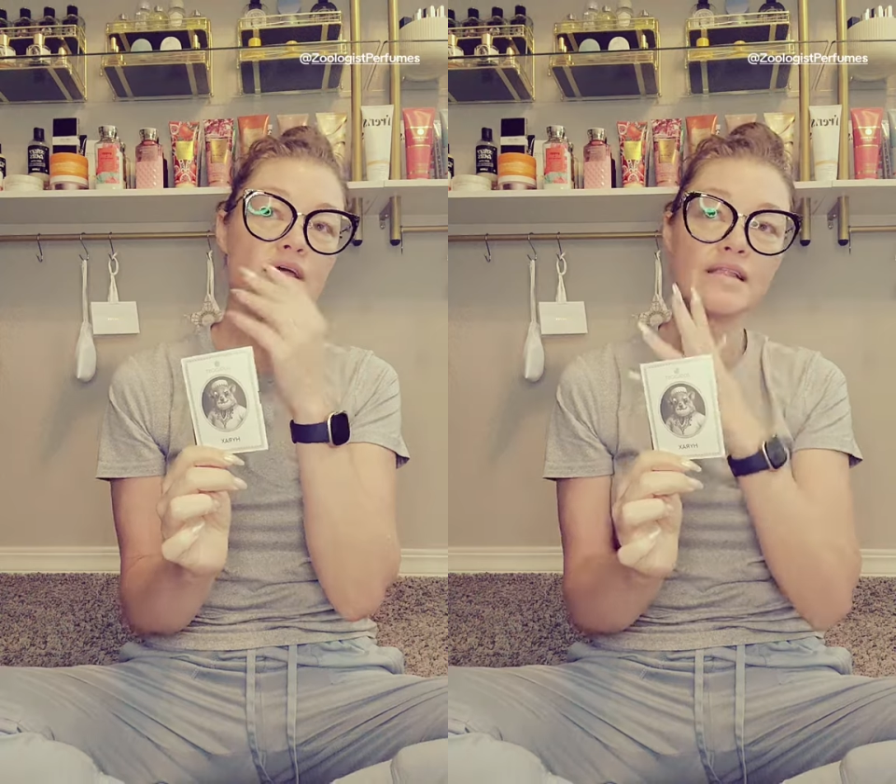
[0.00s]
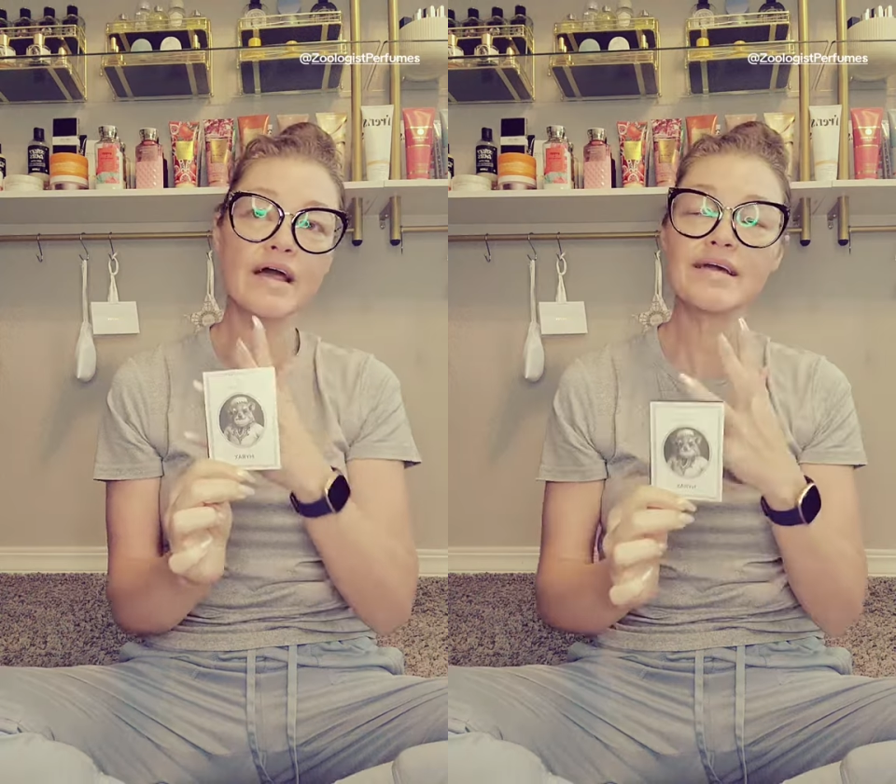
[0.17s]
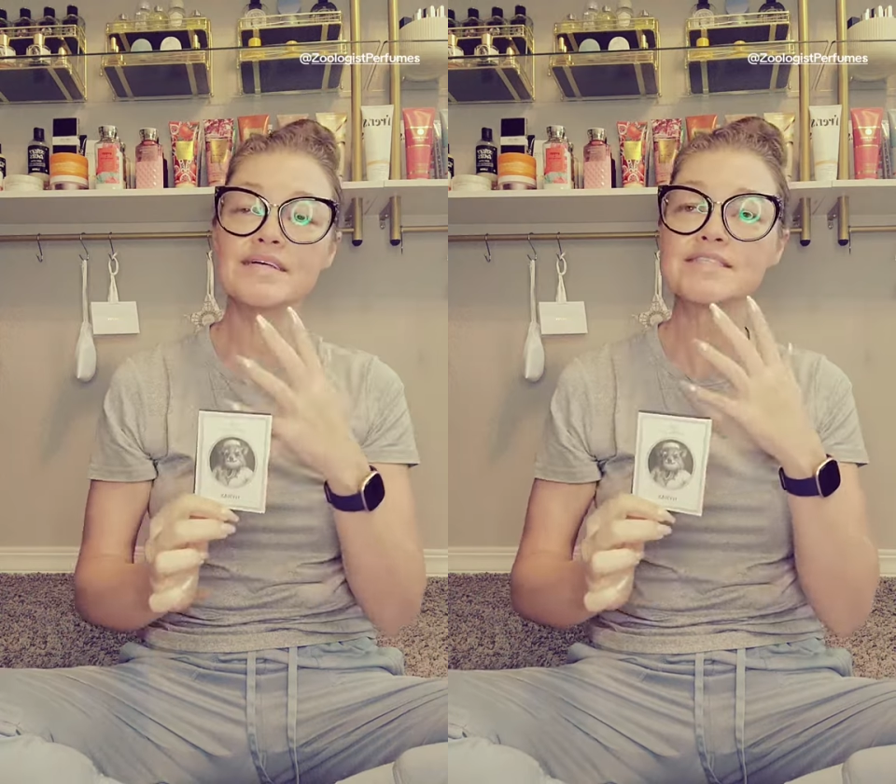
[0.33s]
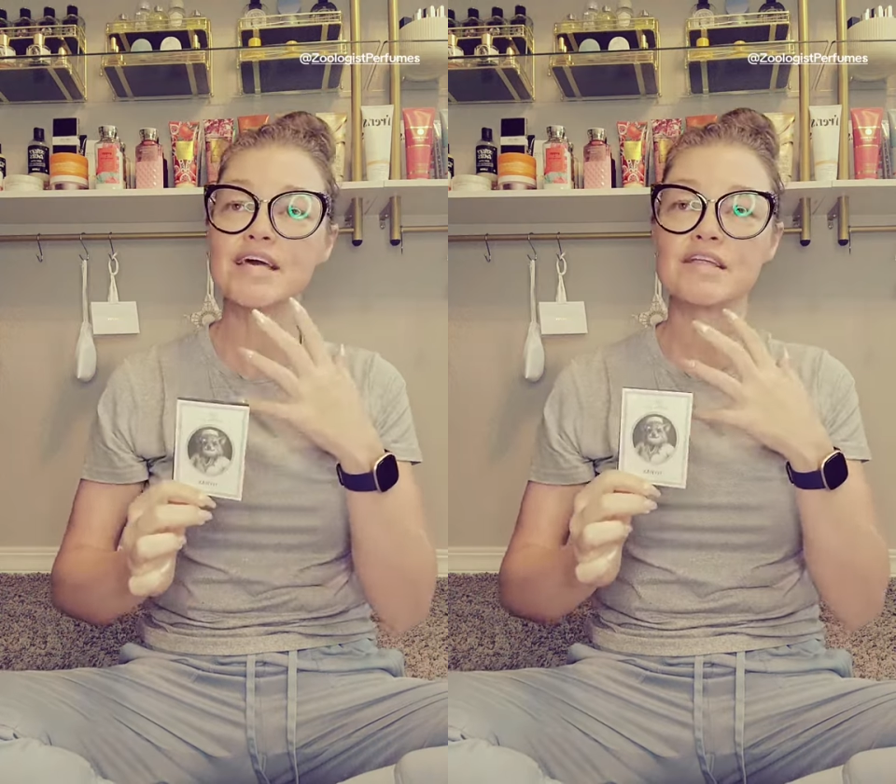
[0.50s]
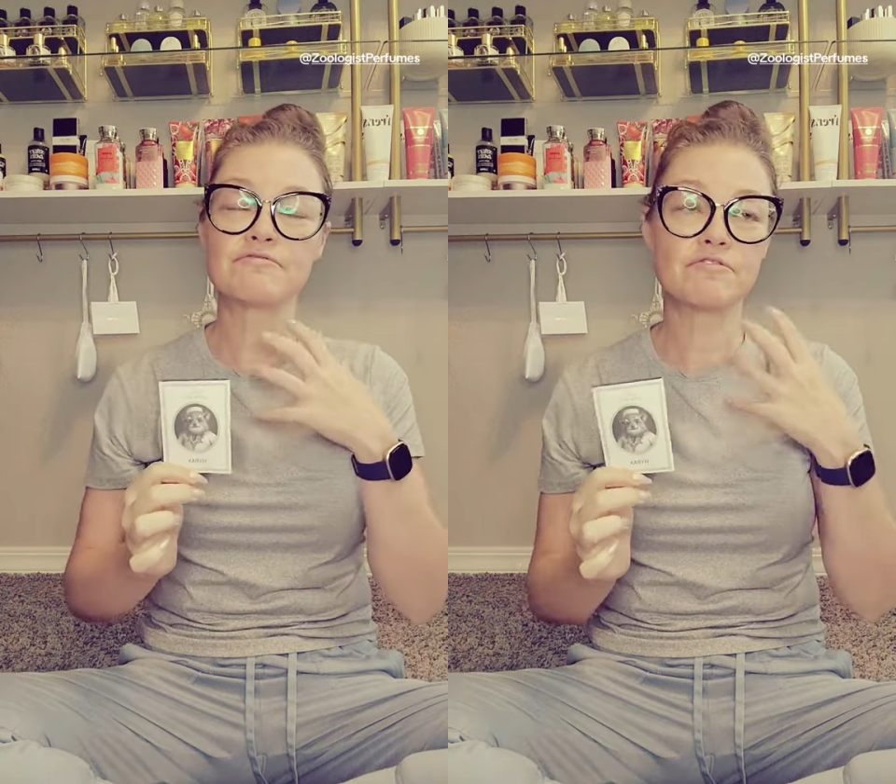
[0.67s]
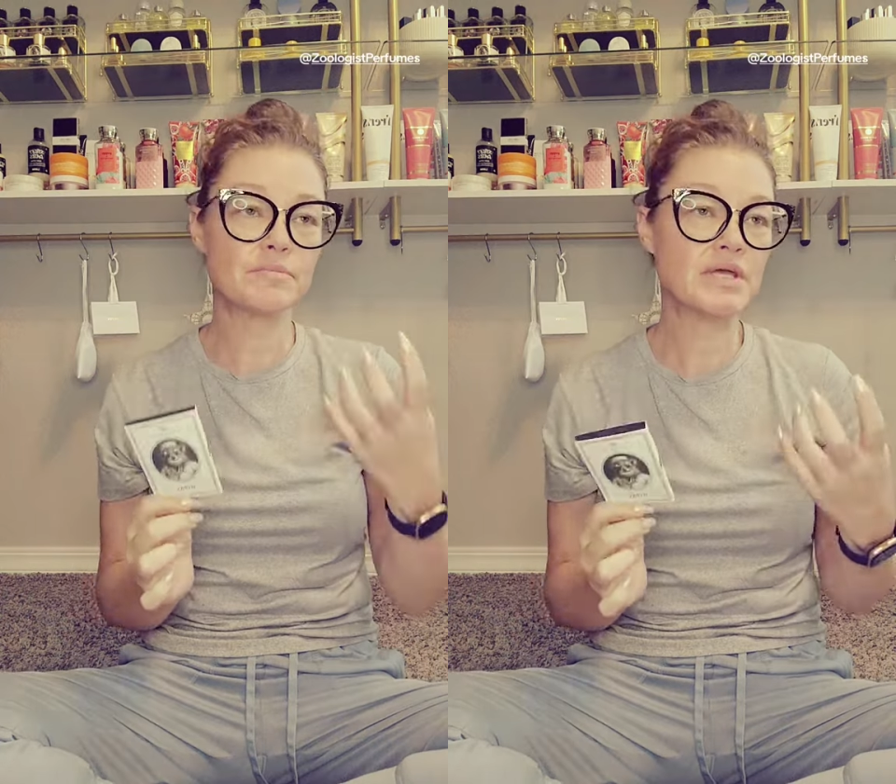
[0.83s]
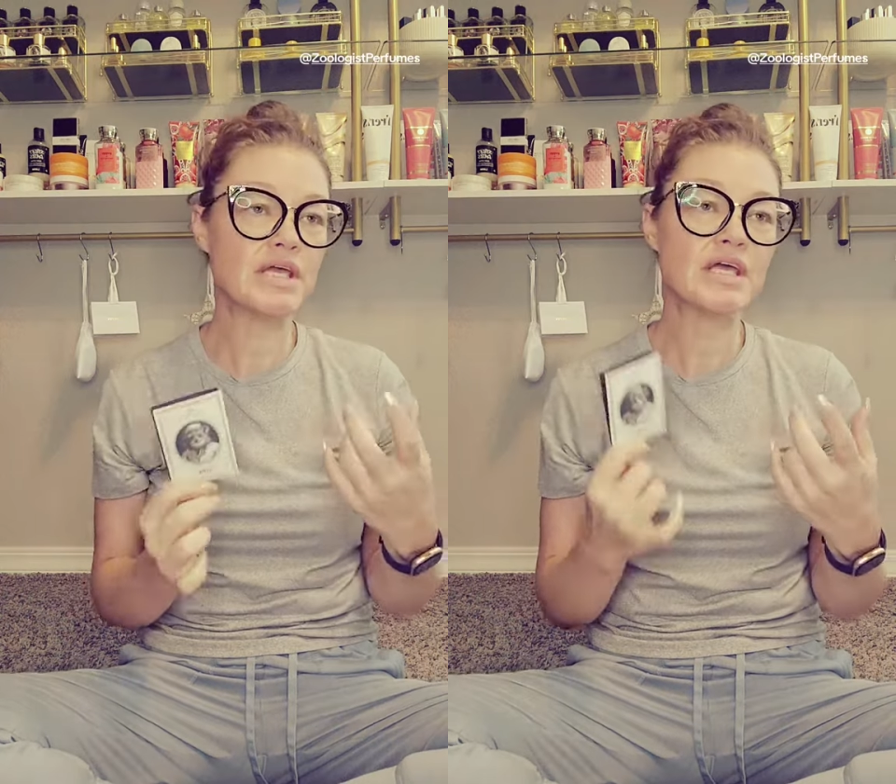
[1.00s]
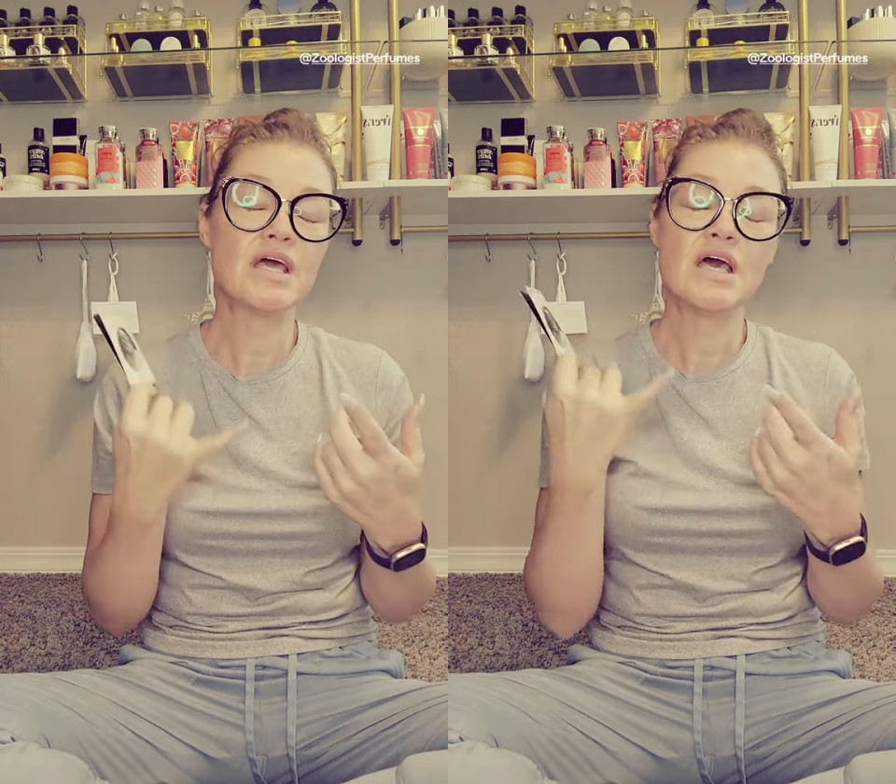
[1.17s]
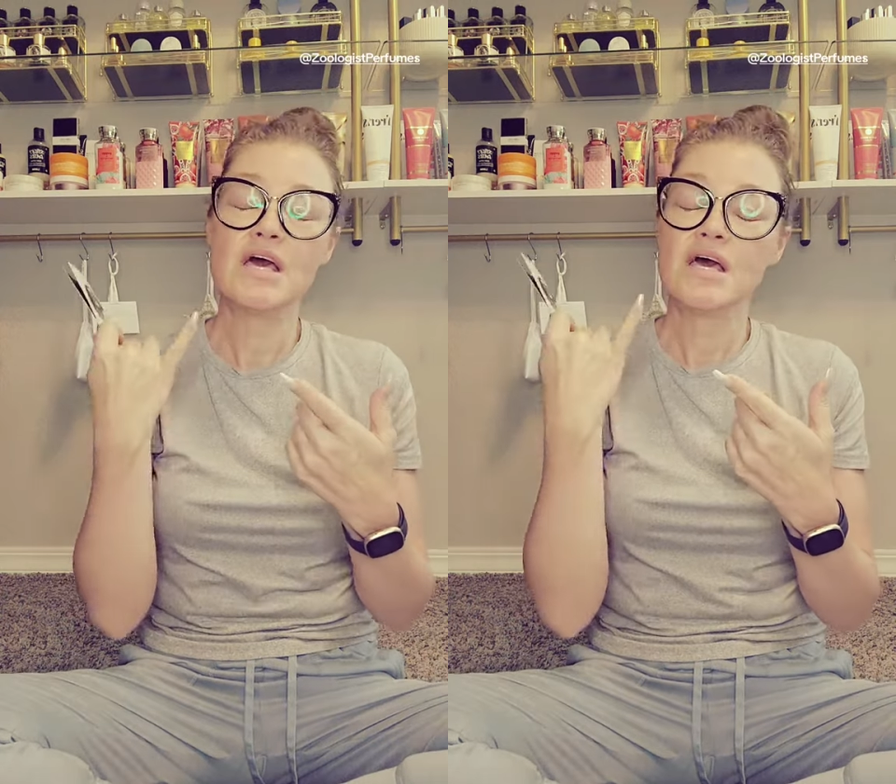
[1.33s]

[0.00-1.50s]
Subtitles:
like I said, for me,